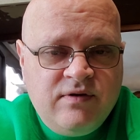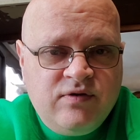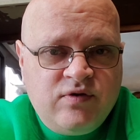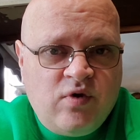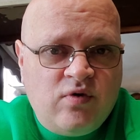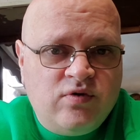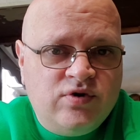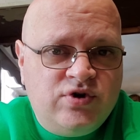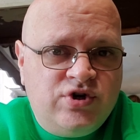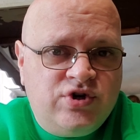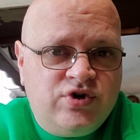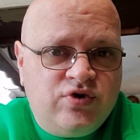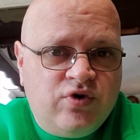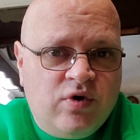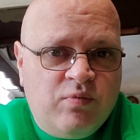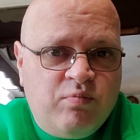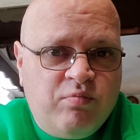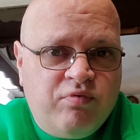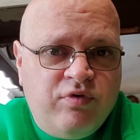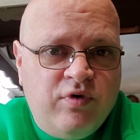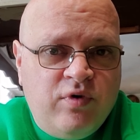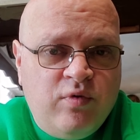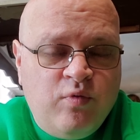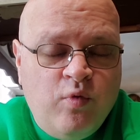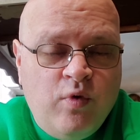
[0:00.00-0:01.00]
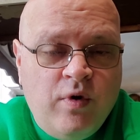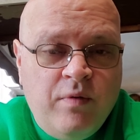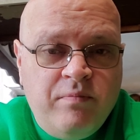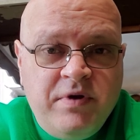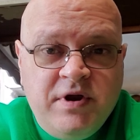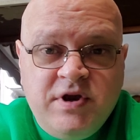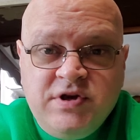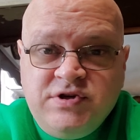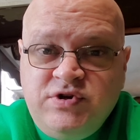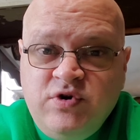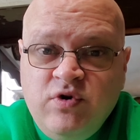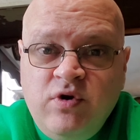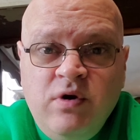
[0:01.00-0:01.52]
Don't short print one
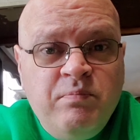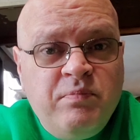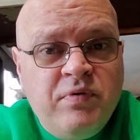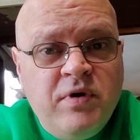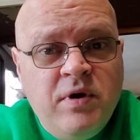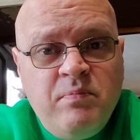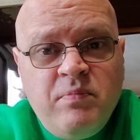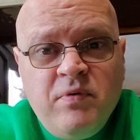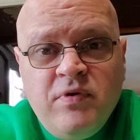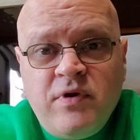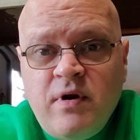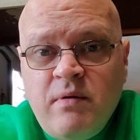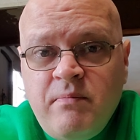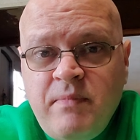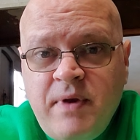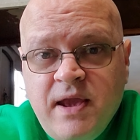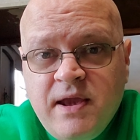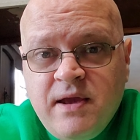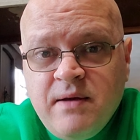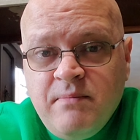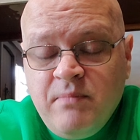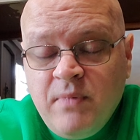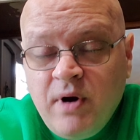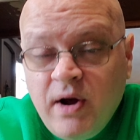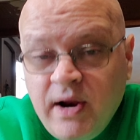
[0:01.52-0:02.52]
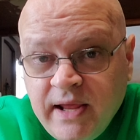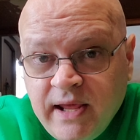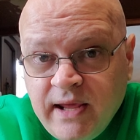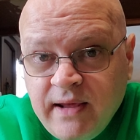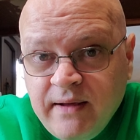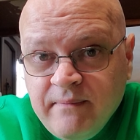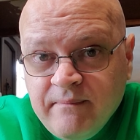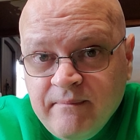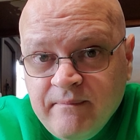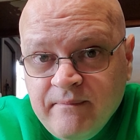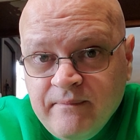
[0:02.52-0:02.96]
because the only people that are making money